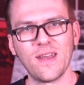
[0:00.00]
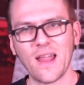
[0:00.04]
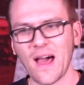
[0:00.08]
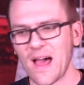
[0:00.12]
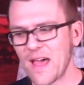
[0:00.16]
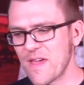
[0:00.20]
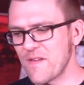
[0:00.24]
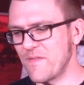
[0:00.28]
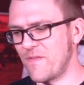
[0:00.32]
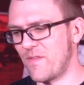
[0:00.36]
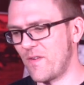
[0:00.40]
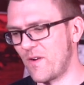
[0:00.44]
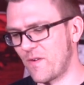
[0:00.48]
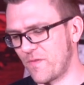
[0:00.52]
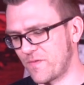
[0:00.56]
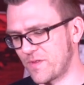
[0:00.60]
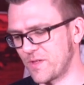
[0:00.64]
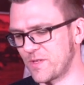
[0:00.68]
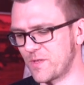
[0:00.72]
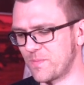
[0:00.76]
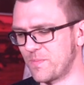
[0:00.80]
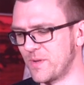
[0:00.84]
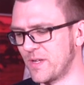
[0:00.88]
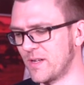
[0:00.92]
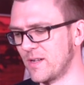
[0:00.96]
life of
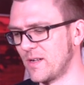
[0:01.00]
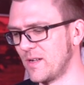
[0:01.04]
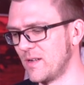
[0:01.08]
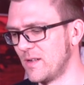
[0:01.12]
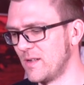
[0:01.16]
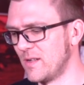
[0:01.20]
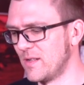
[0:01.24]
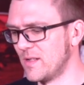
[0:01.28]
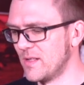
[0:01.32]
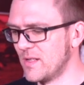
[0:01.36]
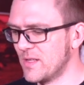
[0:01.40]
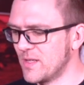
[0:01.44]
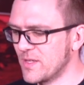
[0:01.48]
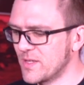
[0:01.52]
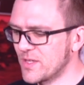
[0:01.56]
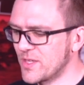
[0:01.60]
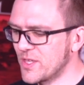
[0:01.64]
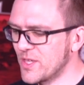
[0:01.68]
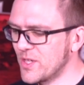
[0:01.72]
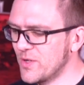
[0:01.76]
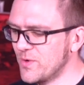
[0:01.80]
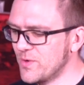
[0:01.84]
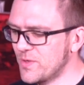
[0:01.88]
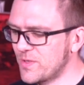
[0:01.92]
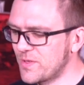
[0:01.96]
the spindle,
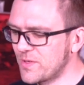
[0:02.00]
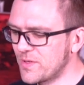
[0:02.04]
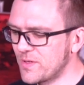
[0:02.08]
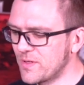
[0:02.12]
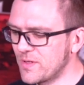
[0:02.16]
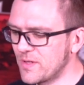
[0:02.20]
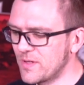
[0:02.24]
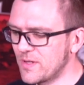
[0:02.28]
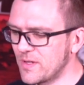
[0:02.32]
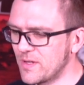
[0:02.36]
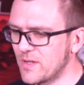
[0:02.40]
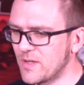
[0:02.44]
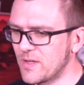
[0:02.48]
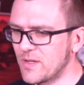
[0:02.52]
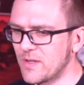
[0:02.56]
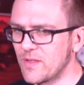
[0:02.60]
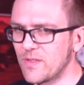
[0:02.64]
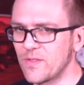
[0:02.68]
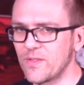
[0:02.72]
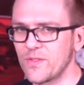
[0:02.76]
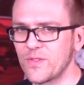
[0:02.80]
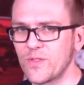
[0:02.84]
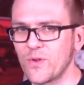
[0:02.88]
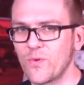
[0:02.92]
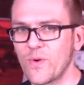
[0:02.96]
use
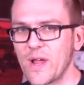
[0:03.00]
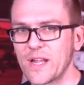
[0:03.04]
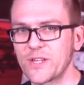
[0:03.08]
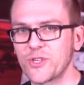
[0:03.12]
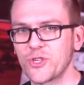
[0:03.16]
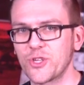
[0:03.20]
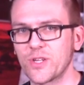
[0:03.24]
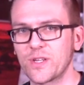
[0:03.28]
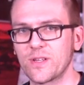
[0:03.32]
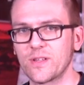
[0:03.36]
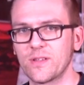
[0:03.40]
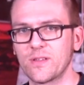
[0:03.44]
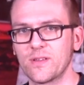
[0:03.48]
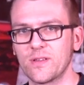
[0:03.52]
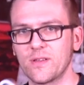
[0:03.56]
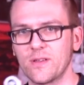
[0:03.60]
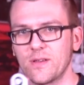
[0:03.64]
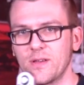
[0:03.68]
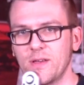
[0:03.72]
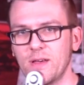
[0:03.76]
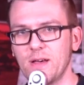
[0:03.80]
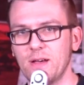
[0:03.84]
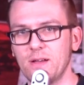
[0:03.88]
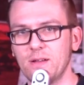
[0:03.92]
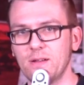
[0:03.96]
the ratchet.
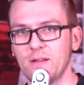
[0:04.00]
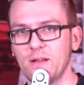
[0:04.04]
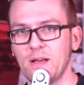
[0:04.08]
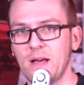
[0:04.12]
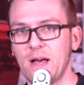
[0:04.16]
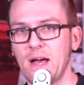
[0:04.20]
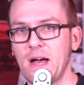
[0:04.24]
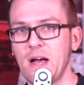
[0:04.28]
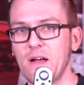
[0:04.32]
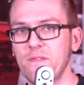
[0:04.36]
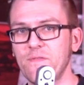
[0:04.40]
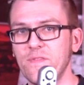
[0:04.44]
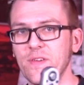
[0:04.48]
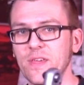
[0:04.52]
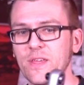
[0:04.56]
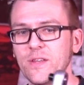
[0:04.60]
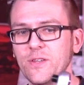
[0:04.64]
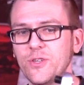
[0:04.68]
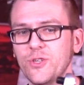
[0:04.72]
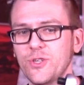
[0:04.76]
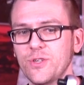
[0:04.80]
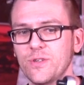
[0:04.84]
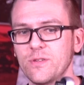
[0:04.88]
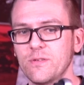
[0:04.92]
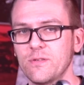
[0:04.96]
Half
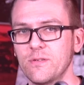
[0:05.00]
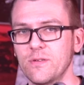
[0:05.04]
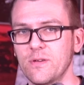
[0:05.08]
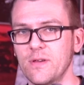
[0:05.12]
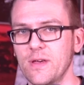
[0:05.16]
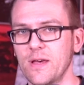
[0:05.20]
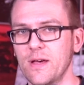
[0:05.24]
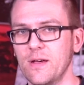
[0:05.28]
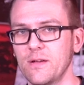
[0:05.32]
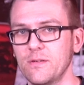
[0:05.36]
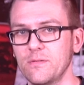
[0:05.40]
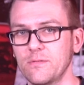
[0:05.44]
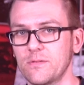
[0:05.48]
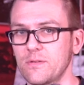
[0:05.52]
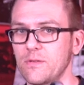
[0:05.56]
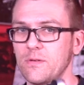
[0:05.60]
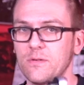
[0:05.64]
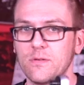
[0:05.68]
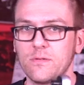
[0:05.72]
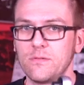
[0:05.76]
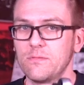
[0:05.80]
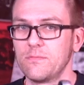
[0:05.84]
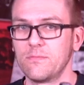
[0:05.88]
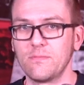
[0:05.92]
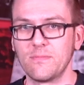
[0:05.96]
inch,
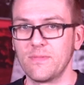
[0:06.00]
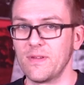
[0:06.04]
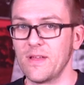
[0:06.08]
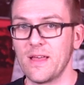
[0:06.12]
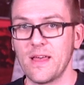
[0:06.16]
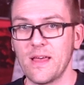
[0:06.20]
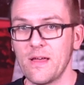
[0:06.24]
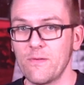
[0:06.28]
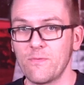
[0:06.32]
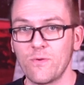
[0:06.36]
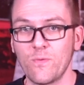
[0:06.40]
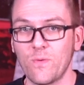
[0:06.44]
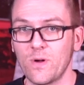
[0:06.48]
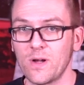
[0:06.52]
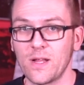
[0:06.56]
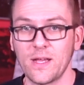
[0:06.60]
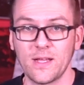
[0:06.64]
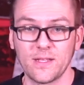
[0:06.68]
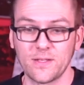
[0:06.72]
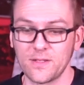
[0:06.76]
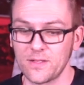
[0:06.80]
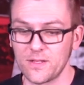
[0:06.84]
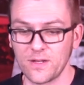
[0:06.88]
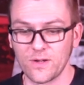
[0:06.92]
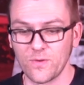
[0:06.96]
so everyone
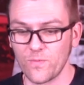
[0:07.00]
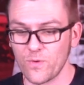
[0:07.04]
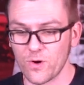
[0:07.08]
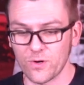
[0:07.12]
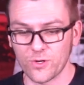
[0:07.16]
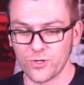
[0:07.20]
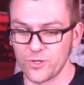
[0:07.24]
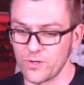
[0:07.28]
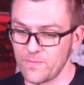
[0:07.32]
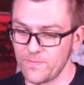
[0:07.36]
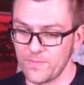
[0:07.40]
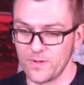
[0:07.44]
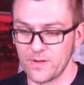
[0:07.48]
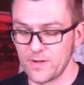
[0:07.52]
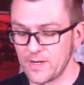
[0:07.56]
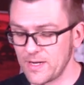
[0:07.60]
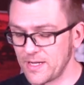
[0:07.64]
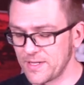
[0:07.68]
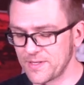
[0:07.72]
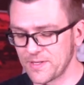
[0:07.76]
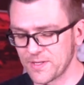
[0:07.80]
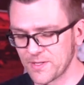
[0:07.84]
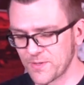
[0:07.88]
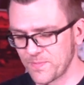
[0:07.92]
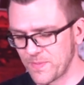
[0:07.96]
has it in the workshop,
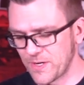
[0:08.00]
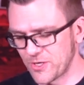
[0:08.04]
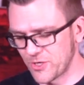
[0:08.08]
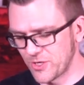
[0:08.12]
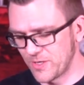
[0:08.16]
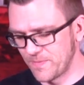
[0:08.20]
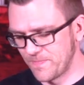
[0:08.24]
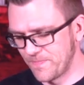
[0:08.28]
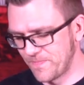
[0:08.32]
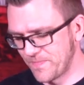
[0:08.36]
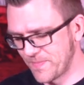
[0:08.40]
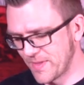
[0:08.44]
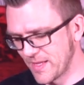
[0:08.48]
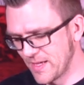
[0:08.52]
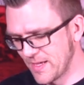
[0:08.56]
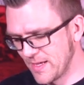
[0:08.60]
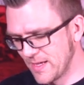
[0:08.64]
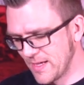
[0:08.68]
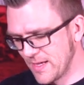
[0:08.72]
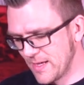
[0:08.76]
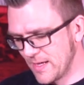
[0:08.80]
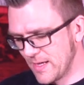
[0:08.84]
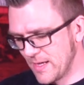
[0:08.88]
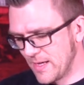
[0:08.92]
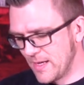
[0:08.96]
nothing special.
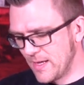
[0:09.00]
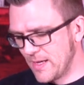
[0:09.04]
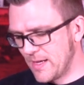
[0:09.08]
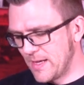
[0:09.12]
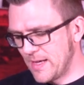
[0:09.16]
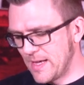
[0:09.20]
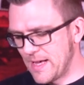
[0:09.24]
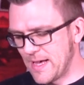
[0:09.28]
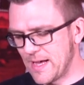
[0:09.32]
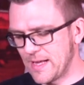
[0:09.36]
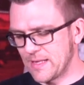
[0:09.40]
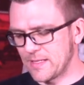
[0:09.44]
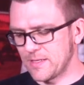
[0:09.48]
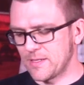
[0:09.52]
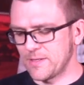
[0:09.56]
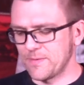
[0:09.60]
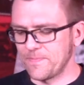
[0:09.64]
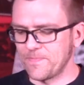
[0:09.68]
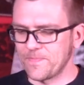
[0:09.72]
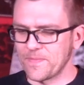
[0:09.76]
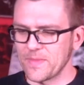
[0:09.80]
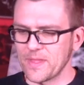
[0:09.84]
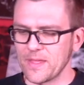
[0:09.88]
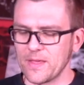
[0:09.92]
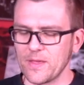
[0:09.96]
And
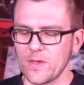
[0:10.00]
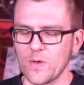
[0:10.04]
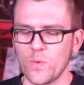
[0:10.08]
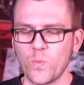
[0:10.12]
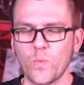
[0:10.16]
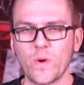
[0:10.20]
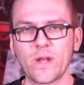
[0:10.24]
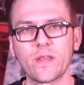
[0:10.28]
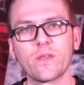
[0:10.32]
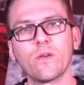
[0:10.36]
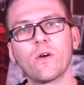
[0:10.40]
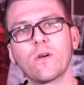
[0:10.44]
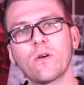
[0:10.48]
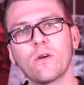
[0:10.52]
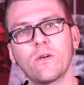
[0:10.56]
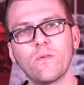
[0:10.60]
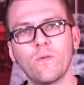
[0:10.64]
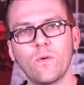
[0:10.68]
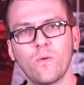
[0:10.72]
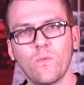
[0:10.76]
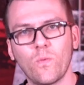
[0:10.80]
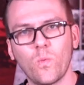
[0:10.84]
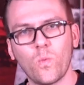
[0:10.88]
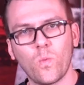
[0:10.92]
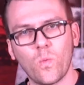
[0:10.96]
while you
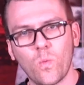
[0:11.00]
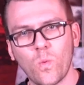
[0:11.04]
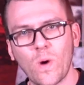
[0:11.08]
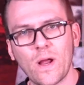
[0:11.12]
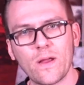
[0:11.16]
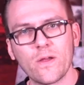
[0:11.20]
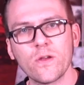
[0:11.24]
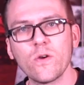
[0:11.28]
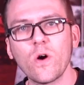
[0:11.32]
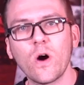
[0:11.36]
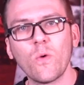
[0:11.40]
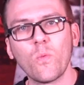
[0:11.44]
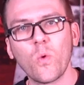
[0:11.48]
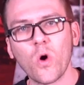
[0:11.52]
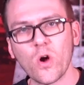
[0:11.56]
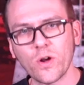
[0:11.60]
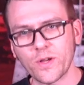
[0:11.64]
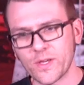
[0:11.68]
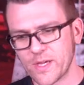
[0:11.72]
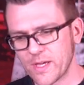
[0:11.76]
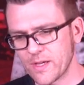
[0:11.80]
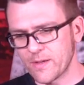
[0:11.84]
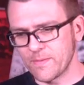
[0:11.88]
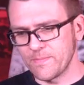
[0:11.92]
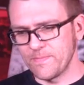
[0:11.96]
are
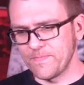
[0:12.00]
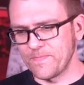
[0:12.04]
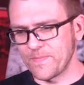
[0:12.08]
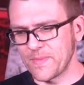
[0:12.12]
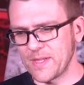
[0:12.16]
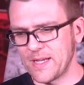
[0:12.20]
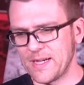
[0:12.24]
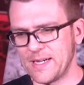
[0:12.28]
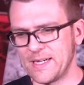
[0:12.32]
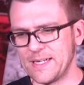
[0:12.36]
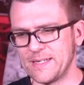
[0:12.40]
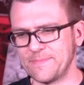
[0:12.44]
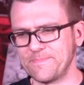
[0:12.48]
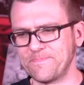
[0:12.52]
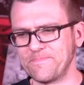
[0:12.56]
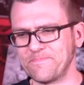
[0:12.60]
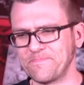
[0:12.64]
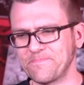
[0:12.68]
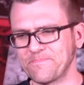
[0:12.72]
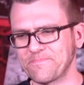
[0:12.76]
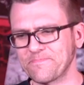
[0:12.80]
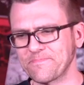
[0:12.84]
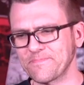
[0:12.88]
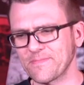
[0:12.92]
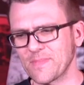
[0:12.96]
working
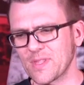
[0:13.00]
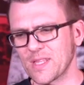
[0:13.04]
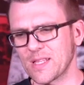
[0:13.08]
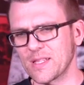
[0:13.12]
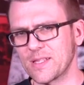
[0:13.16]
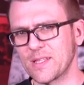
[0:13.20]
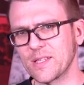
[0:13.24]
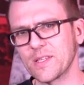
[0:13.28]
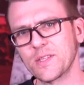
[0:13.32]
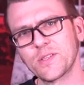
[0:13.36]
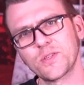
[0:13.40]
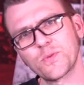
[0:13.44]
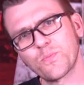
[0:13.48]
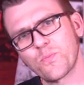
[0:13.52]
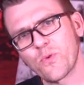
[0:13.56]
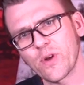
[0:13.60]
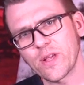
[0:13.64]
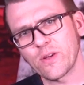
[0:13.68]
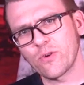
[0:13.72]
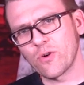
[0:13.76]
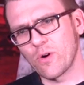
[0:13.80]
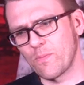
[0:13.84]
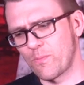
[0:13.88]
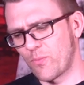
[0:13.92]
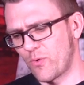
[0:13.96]
the
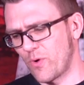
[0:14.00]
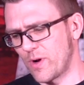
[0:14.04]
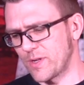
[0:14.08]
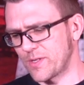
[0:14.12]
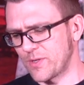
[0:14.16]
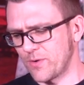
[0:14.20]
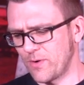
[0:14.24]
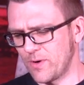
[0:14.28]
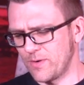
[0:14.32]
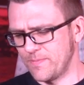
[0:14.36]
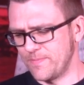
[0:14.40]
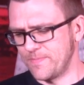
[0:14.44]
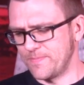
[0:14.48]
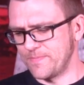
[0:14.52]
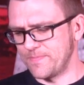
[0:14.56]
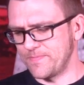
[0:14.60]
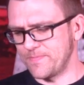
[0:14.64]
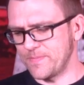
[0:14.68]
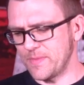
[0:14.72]
spring compressor,